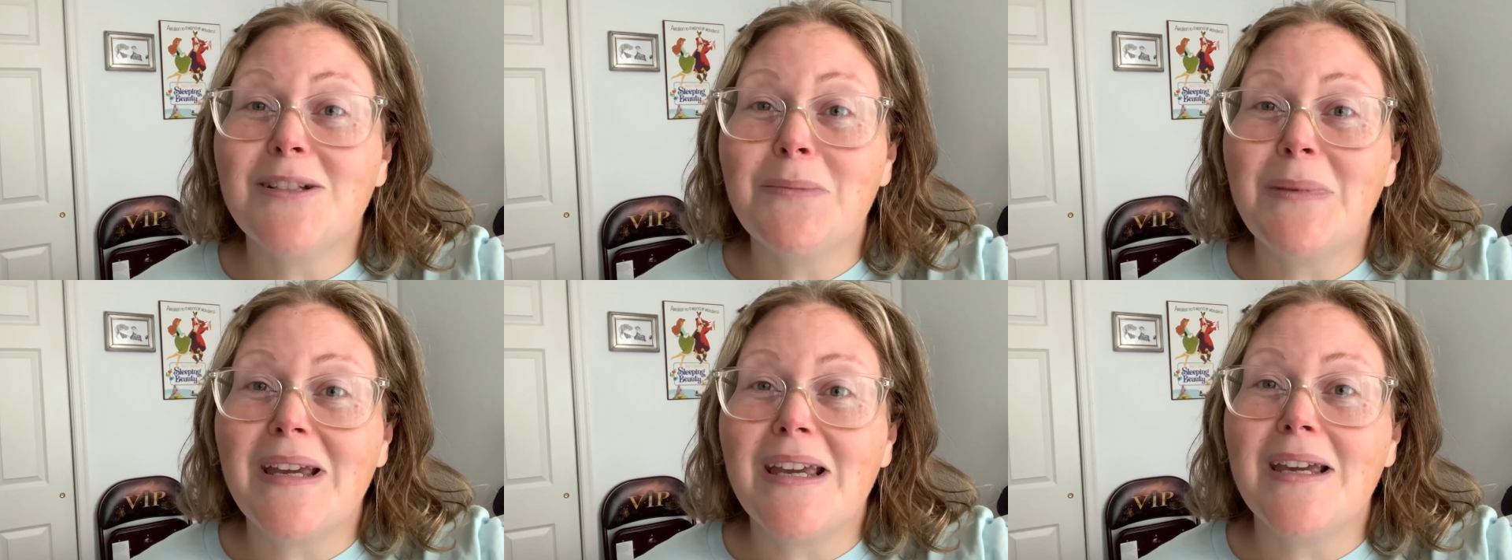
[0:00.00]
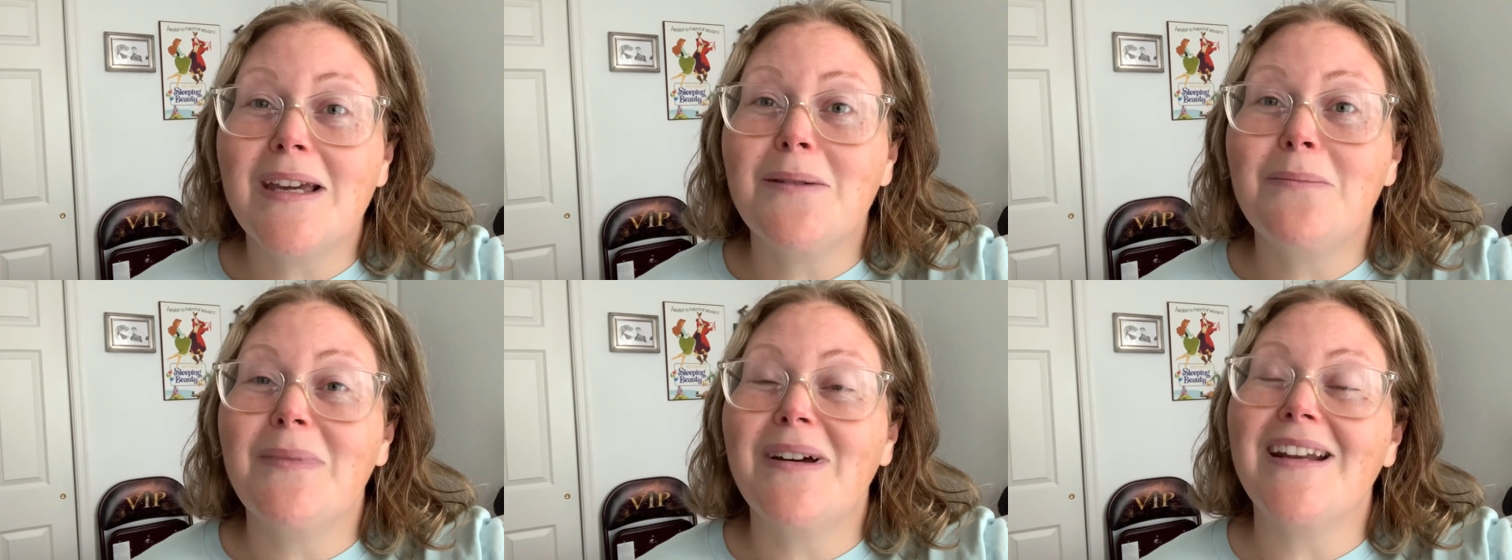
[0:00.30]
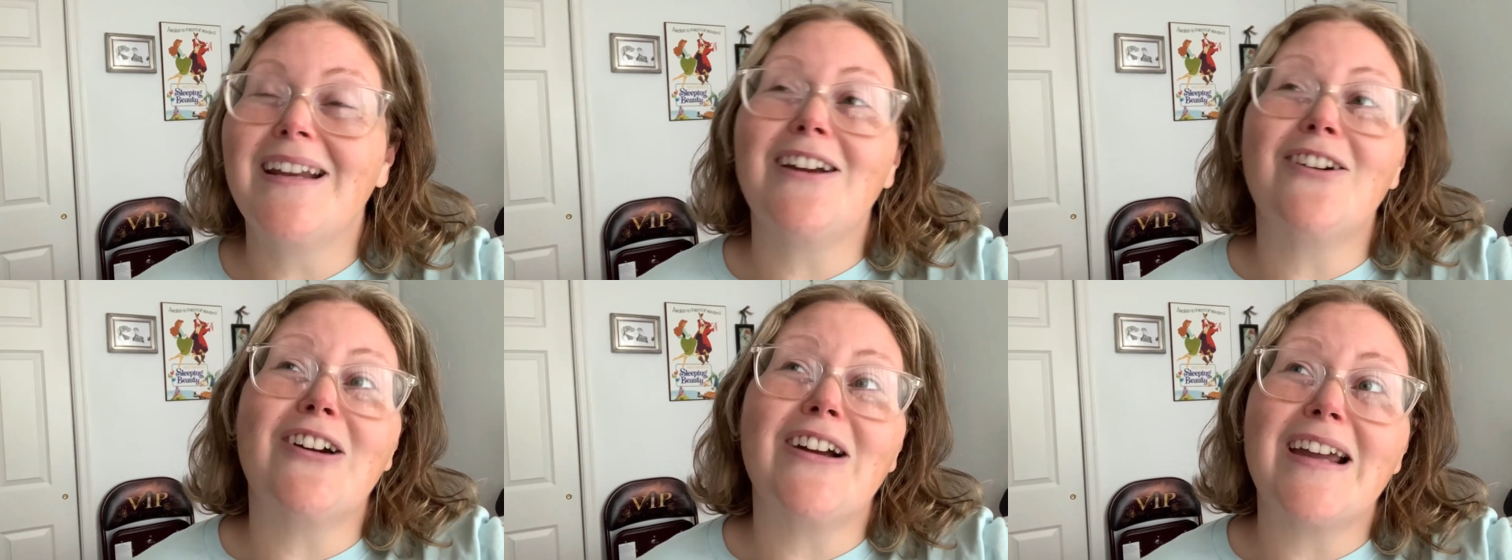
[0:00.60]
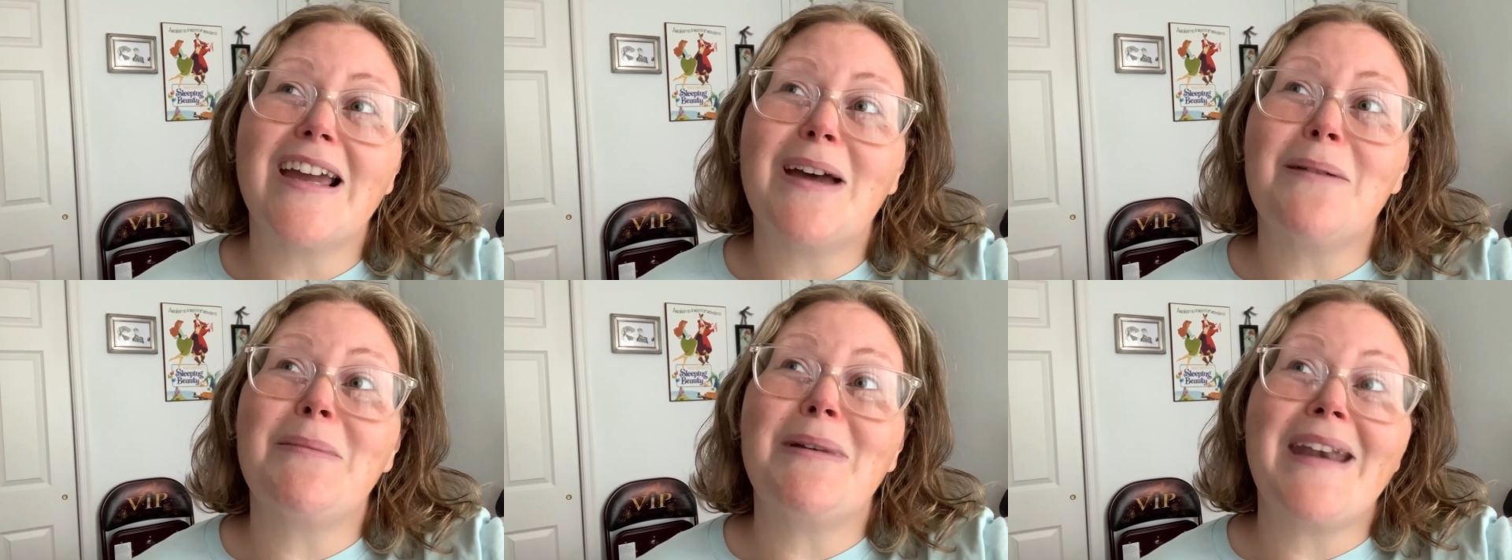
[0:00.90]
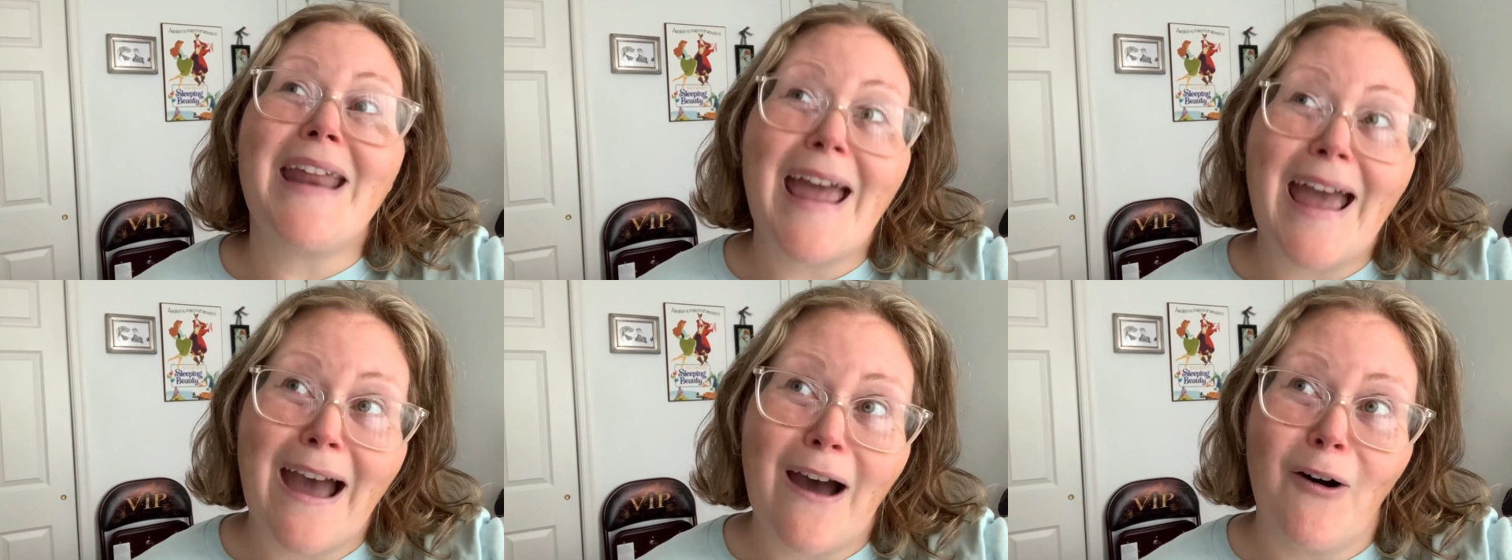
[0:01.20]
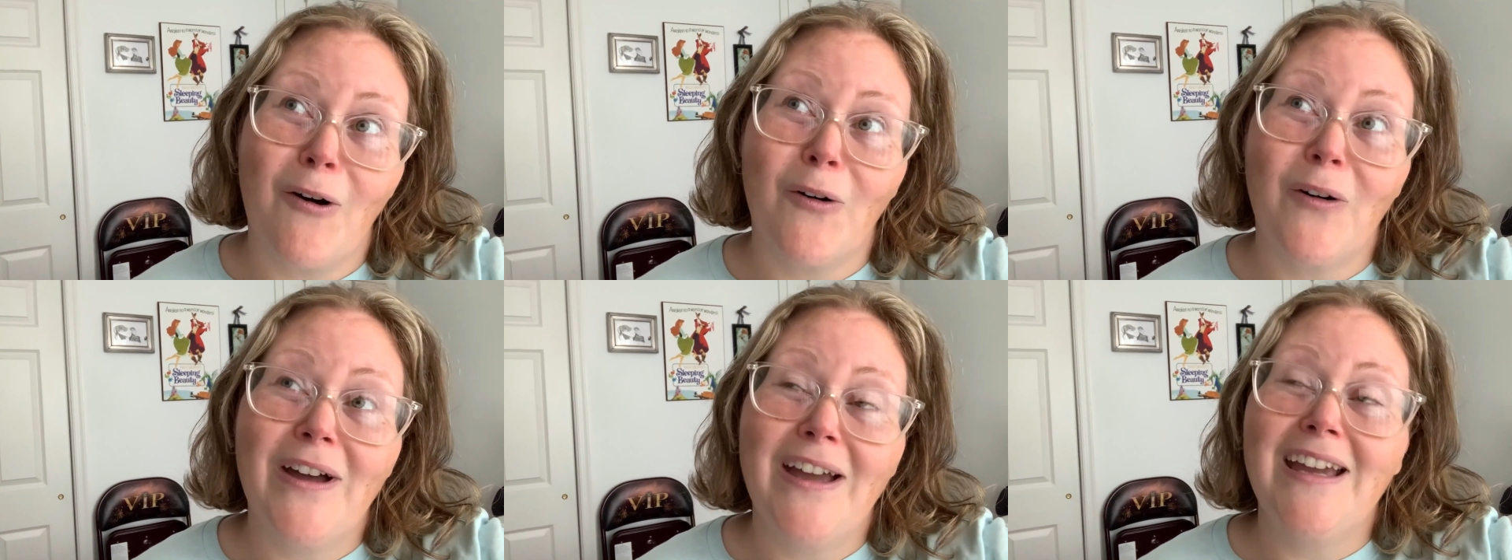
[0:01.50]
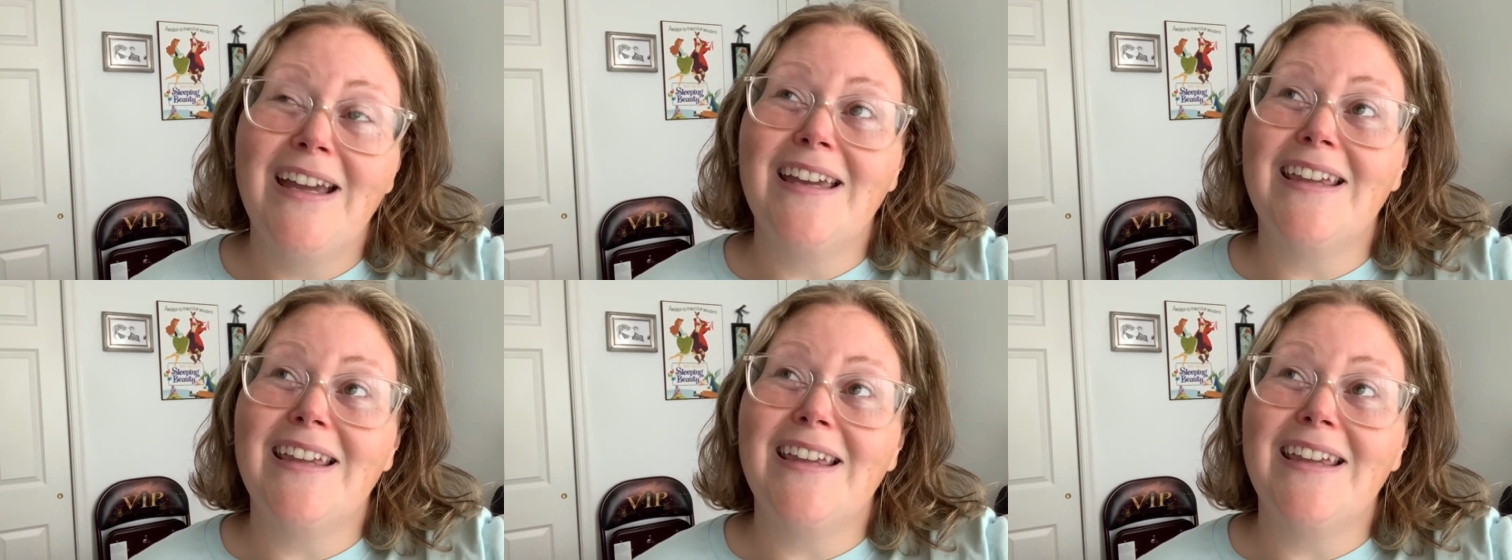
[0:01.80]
to me, but here I am now